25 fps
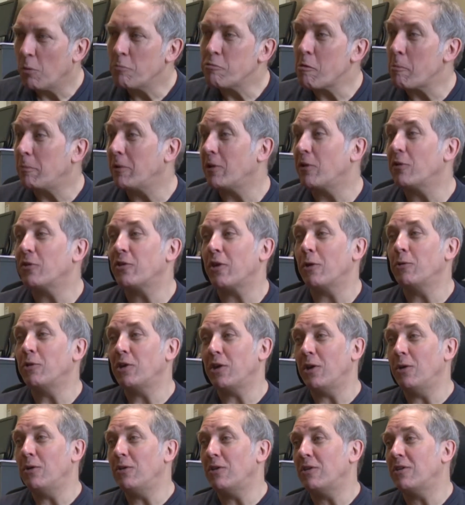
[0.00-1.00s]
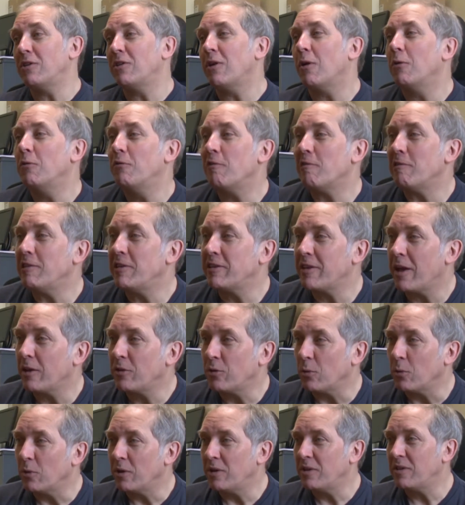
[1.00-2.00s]
Well, probably because those cues are so very
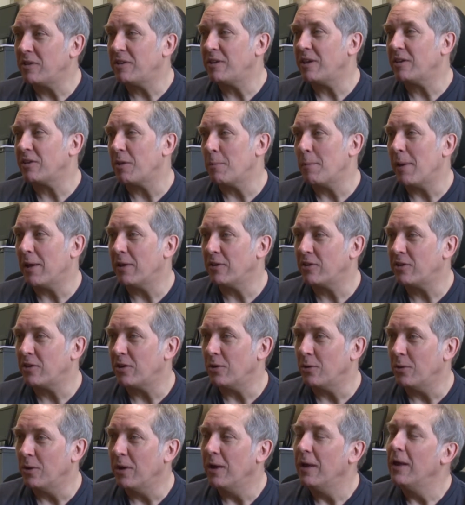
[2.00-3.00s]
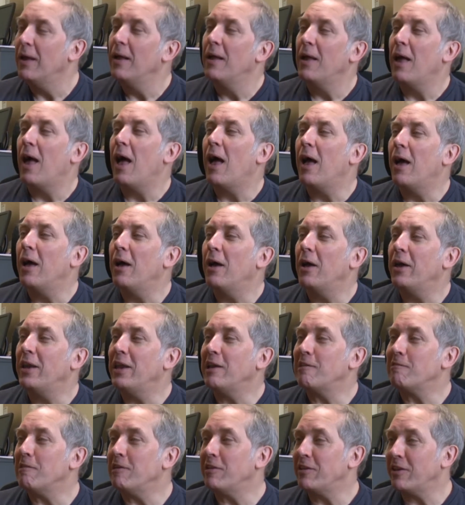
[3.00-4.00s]
subtle. It just amounts to uh,
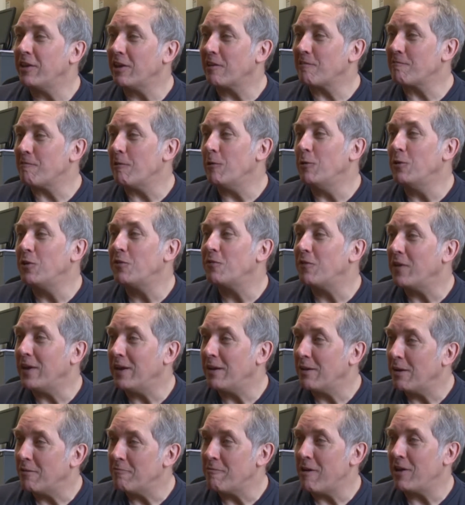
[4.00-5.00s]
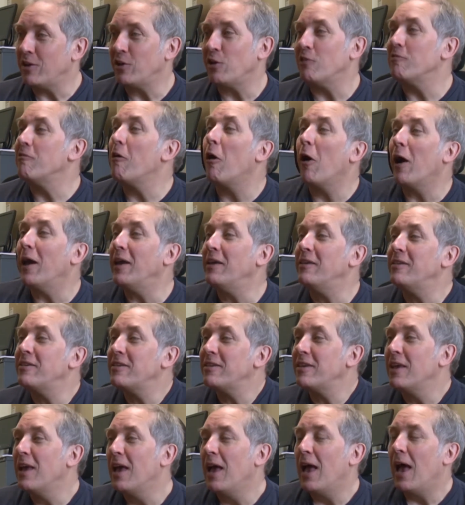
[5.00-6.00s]
an increase in the crow's feet around your
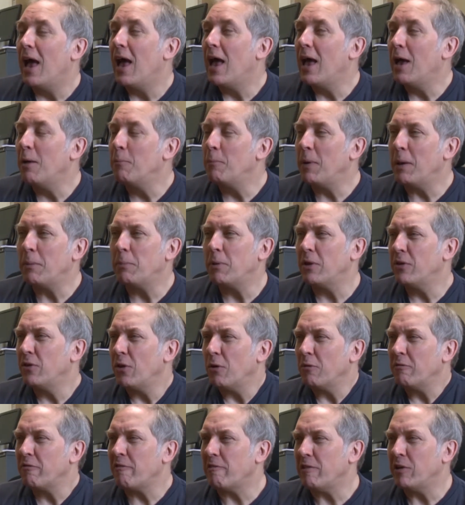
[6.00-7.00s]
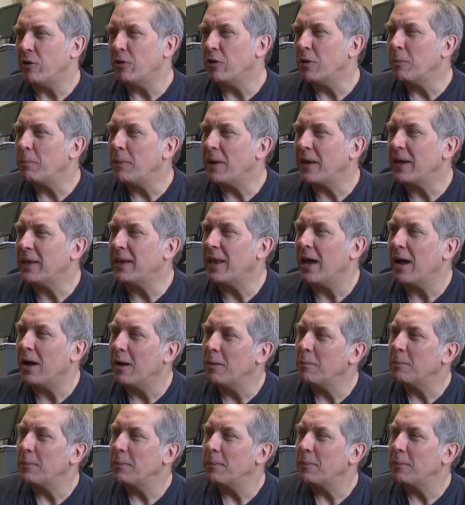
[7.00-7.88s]
eyes, and people are not very good at picking that